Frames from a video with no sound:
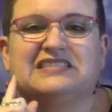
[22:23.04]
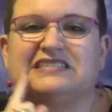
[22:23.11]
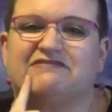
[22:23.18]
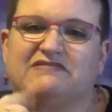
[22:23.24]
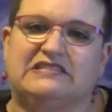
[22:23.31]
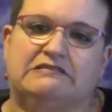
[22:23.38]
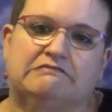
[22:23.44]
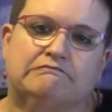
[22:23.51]

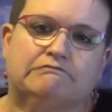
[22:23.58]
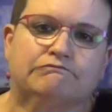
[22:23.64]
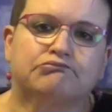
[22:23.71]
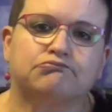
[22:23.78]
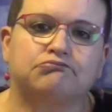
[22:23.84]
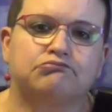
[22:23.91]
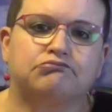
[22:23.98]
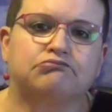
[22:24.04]

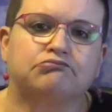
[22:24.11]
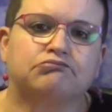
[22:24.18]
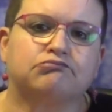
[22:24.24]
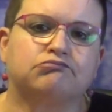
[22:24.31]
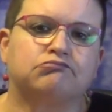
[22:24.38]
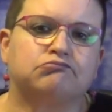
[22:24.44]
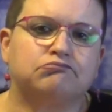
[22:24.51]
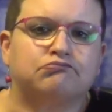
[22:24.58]
Sometimes
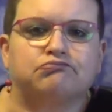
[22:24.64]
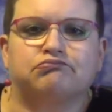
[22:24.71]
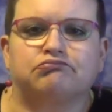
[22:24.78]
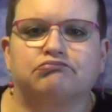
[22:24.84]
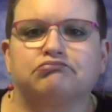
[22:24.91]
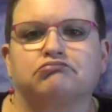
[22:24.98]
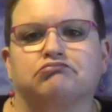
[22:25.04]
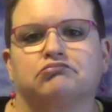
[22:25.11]
people
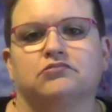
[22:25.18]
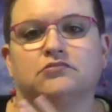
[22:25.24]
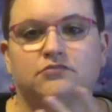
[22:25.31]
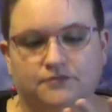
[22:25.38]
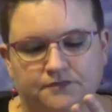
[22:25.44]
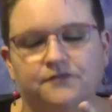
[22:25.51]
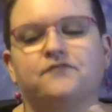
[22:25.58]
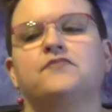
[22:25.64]
will
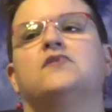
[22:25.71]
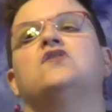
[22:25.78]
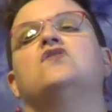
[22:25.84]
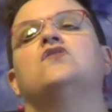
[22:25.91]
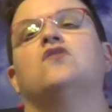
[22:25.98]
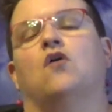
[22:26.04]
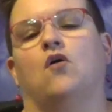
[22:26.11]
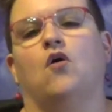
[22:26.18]
keep them
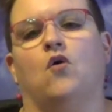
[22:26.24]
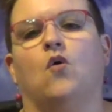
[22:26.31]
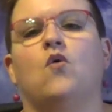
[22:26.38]
locked away,